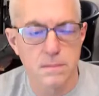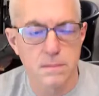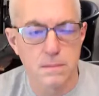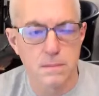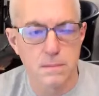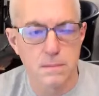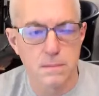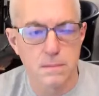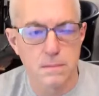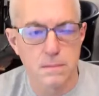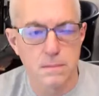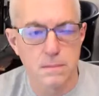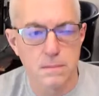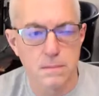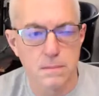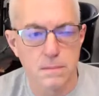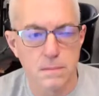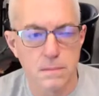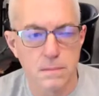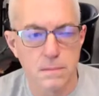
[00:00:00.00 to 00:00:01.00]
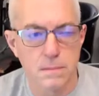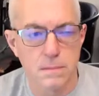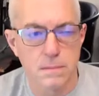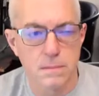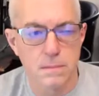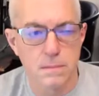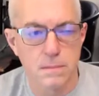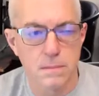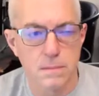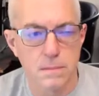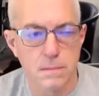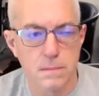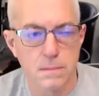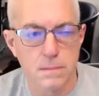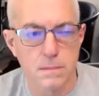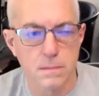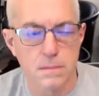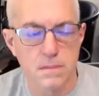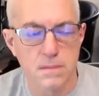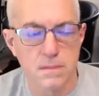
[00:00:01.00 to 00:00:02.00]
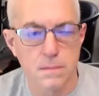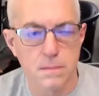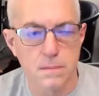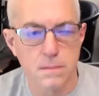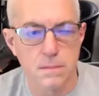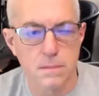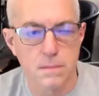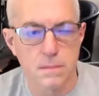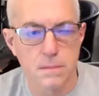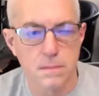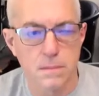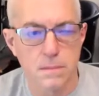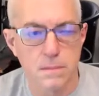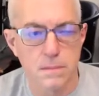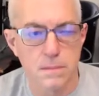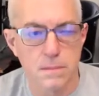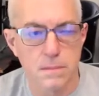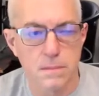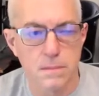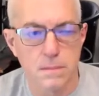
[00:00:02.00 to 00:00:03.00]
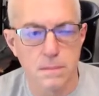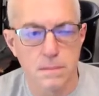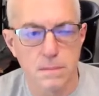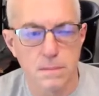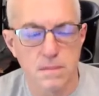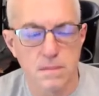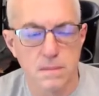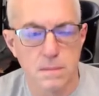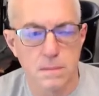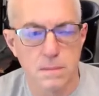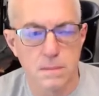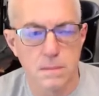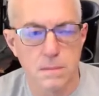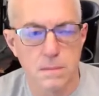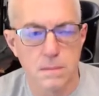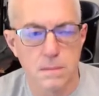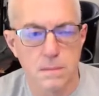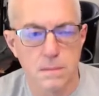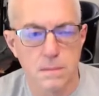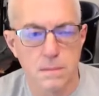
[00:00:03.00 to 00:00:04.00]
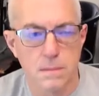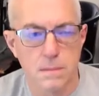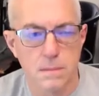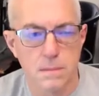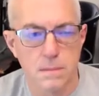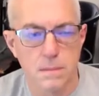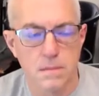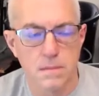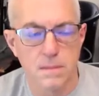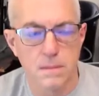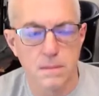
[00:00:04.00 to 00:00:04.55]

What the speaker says: [no speech]